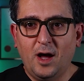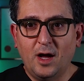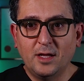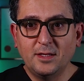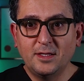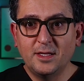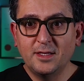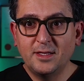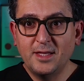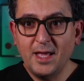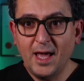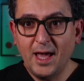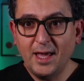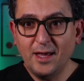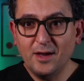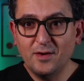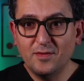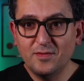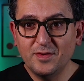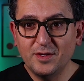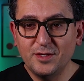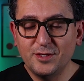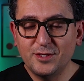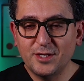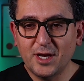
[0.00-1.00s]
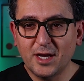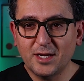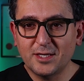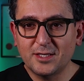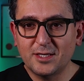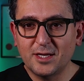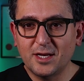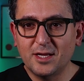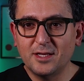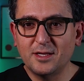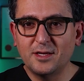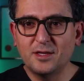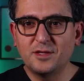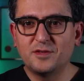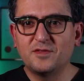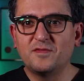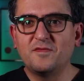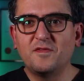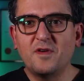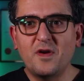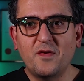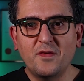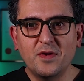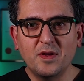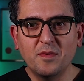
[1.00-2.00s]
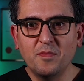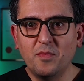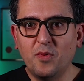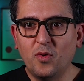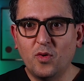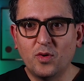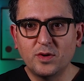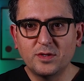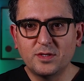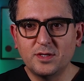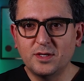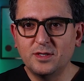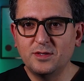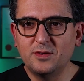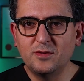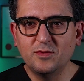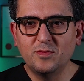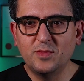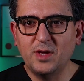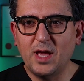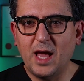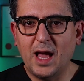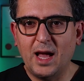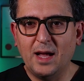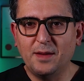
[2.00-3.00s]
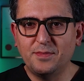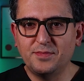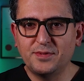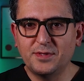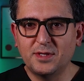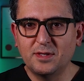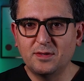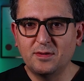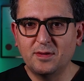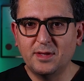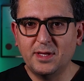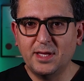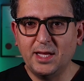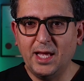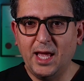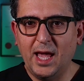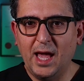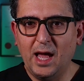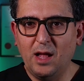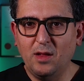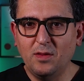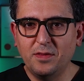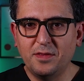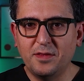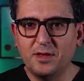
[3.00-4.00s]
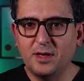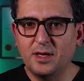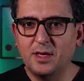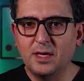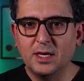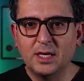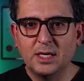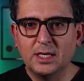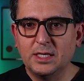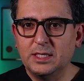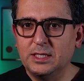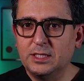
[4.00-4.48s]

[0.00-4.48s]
On the day of injection, it's very important to be absolutely healthy.